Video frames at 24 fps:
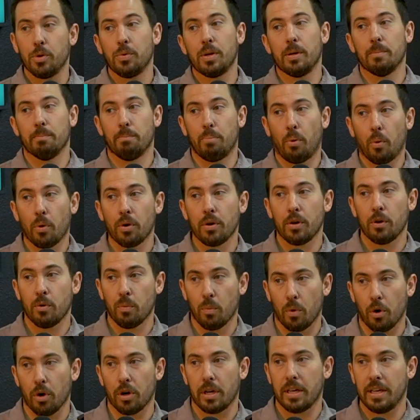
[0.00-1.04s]
important
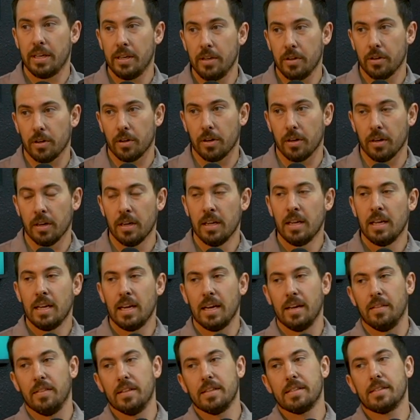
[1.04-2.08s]
work here
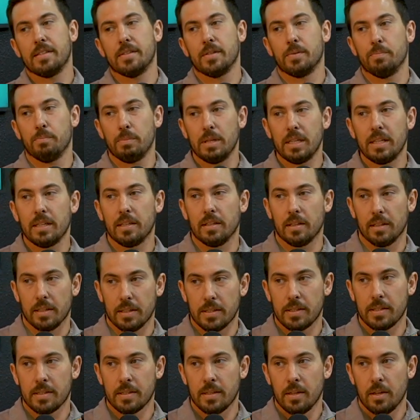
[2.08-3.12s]
and this is
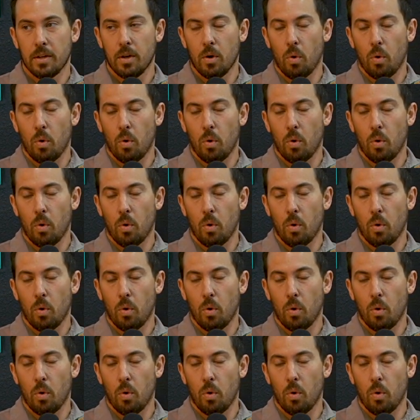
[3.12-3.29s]
meaningless